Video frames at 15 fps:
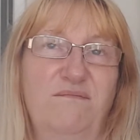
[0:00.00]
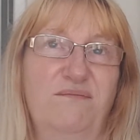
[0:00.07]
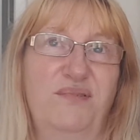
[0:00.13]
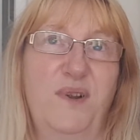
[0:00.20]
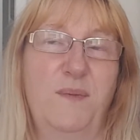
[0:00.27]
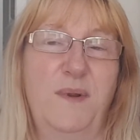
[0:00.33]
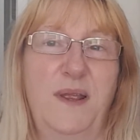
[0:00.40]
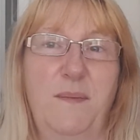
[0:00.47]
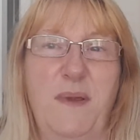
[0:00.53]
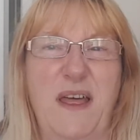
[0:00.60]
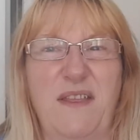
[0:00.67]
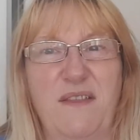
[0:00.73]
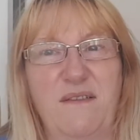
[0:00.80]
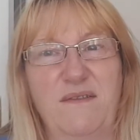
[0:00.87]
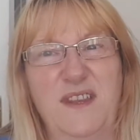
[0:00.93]
Probably
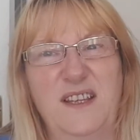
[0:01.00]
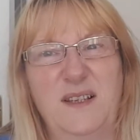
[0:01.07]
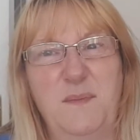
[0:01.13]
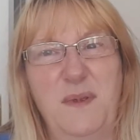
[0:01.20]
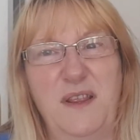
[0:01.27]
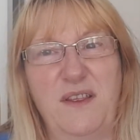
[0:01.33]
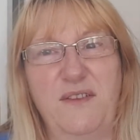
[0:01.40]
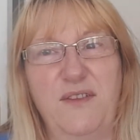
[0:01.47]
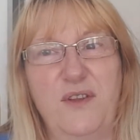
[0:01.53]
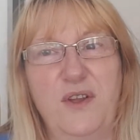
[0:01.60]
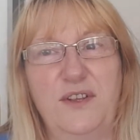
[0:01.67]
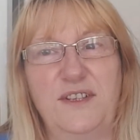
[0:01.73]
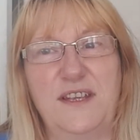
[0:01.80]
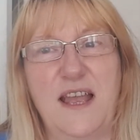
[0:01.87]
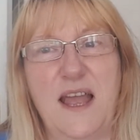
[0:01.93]
about, this will be the
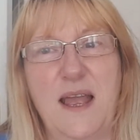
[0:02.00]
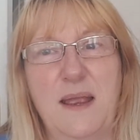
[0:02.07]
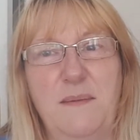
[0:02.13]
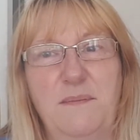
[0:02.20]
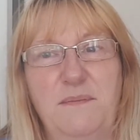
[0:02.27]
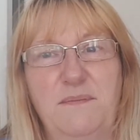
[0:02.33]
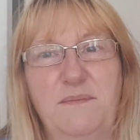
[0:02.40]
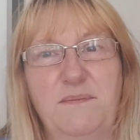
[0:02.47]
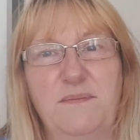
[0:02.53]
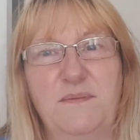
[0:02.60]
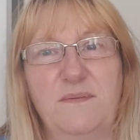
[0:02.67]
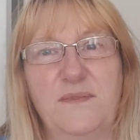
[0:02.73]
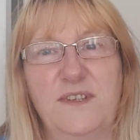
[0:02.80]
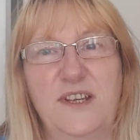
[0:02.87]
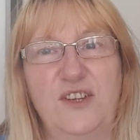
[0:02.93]
third time
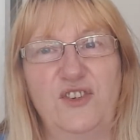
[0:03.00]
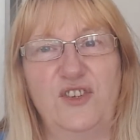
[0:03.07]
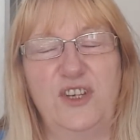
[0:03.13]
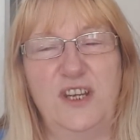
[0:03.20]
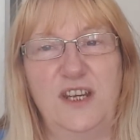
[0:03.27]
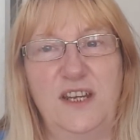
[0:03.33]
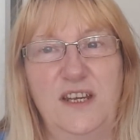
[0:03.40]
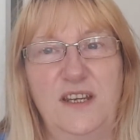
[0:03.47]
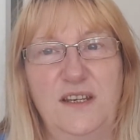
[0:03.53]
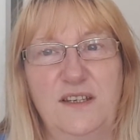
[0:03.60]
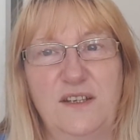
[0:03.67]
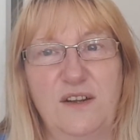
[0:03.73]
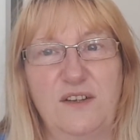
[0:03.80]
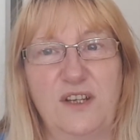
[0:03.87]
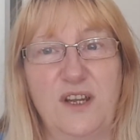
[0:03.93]
since she
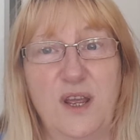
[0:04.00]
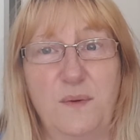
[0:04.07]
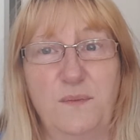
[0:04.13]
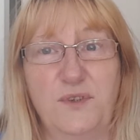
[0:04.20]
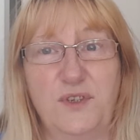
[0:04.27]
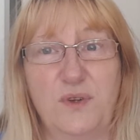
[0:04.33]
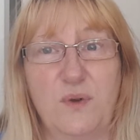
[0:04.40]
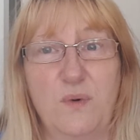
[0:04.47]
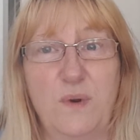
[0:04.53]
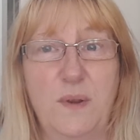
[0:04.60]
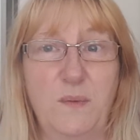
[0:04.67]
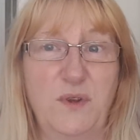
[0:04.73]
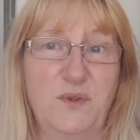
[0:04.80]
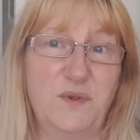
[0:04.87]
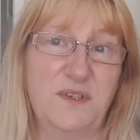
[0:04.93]
started
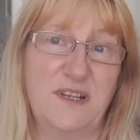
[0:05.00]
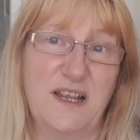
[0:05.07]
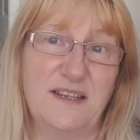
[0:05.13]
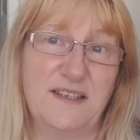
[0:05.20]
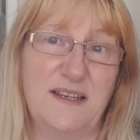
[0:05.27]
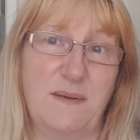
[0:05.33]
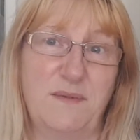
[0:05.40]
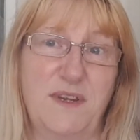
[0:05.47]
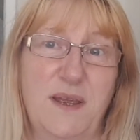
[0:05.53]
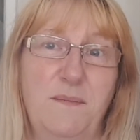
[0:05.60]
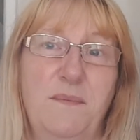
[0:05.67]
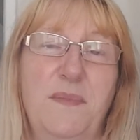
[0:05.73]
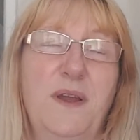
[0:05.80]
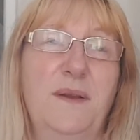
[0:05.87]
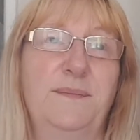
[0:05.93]
homeschooling, which was last
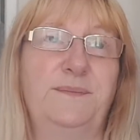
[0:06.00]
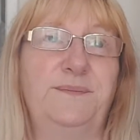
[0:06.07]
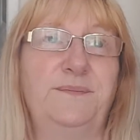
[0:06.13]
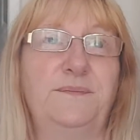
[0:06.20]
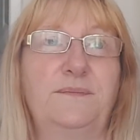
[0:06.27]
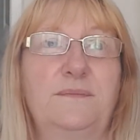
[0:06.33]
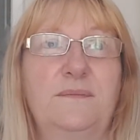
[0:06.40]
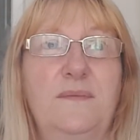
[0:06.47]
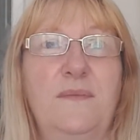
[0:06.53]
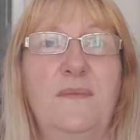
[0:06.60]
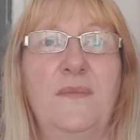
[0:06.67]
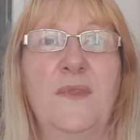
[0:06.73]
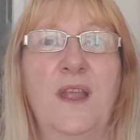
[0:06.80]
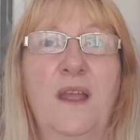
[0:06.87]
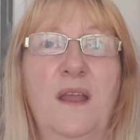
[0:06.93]
September.
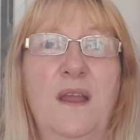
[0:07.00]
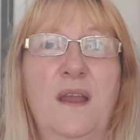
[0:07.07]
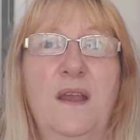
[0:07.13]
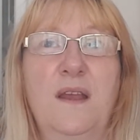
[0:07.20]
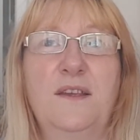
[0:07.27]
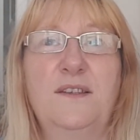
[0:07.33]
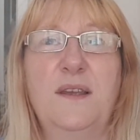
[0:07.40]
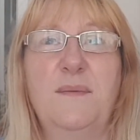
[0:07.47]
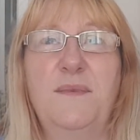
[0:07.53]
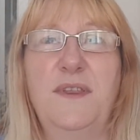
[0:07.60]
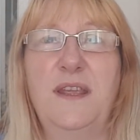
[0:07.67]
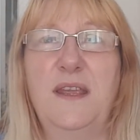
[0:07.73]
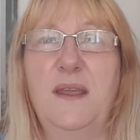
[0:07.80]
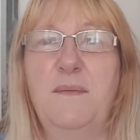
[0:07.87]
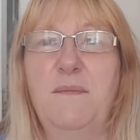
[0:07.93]
So I'm
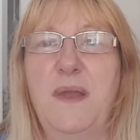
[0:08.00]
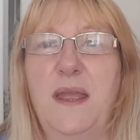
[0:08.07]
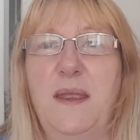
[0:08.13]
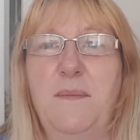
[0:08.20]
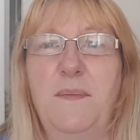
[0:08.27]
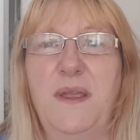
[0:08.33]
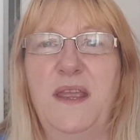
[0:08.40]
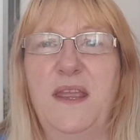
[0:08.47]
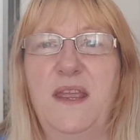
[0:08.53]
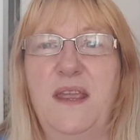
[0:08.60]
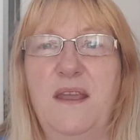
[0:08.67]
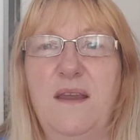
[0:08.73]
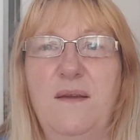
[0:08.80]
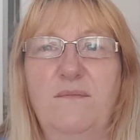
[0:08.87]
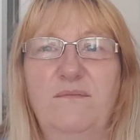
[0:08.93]
thinking
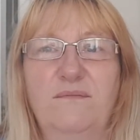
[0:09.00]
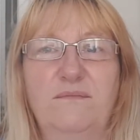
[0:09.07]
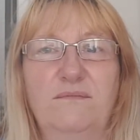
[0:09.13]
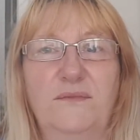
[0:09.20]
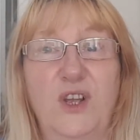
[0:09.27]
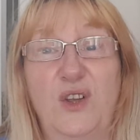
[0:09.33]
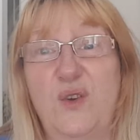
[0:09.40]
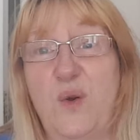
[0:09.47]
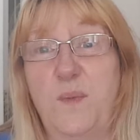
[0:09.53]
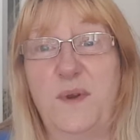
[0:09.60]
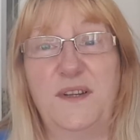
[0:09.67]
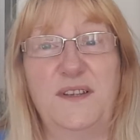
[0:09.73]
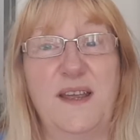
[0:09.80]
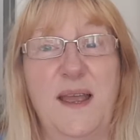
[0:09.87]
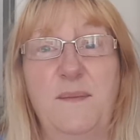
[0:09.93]
maybe um, a
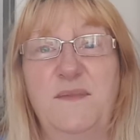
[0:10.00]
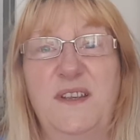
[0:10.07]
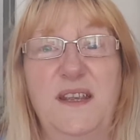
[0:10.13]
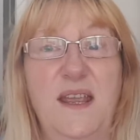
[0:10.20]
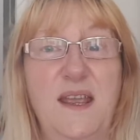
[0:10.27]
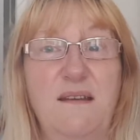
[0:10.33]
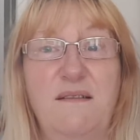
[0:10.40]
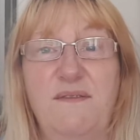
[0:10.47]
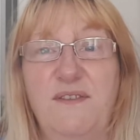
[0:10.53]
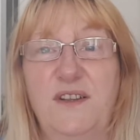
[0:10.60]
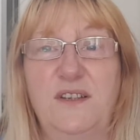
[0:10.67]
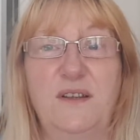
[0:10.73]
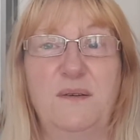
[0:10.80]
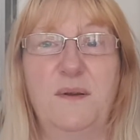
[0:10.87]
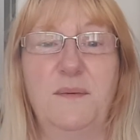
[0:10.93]
couple of times a year if I
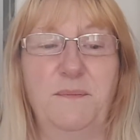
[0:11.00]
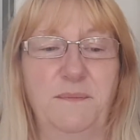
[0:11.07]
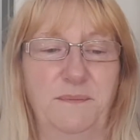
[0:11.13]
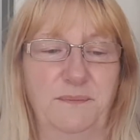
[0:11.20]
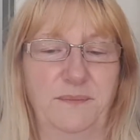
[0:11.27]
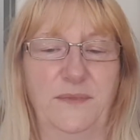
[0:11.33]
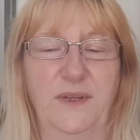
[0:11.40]
do them,